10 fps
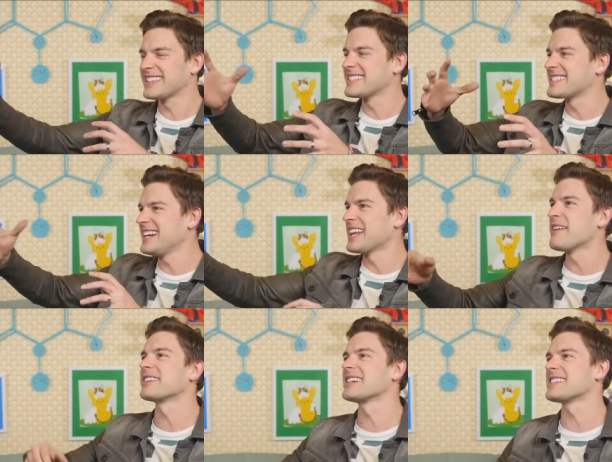this
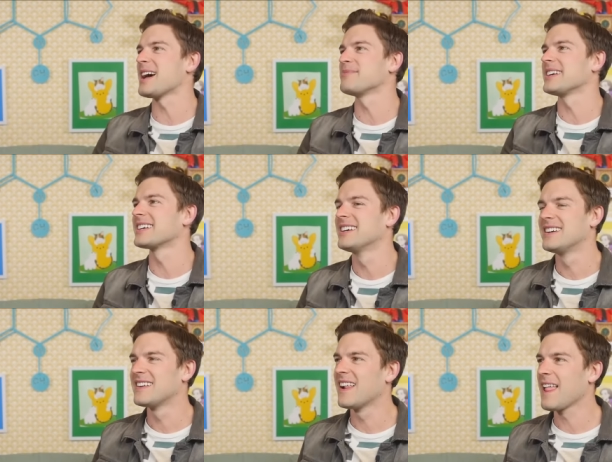dynamic that's happening.
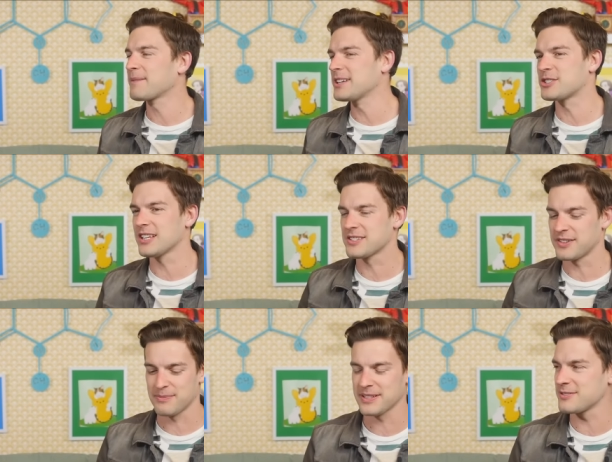Yeah. I'm kind of jealous of
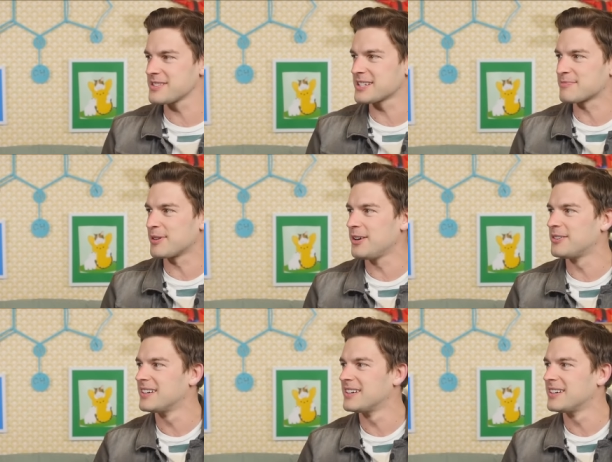your Pixel 6 Pro.